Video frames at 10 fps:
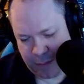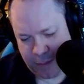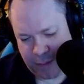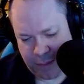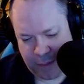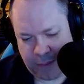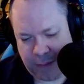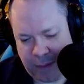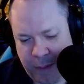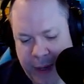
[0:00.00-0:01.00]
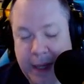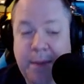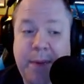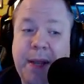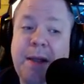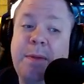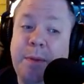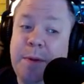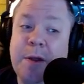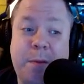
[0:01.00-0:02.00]
Cool. But the
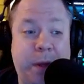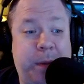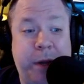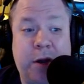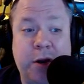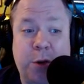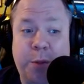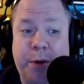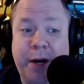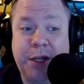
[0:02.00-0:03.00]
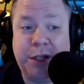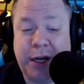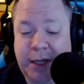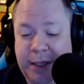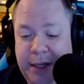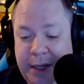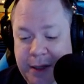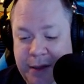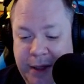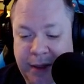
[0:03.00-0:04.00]
the, the Beyond Corporation is in
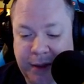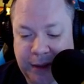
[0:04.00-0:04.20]
this, so.